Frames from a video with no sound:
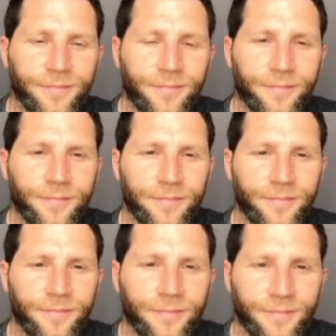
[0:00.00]

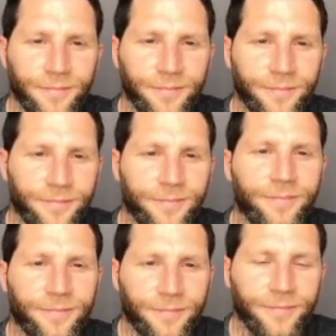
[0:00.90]

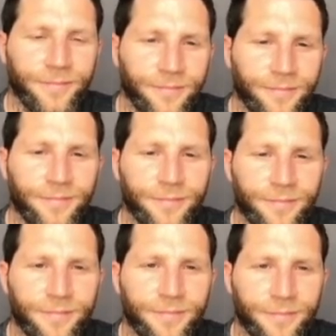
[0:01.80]

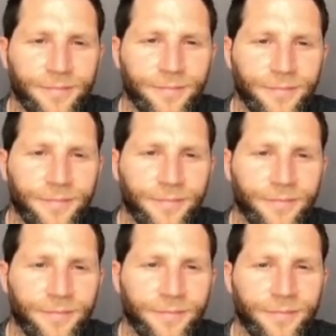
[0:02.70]

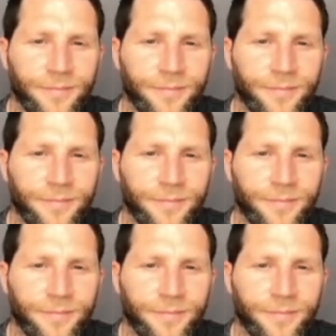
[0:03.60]
[no speech]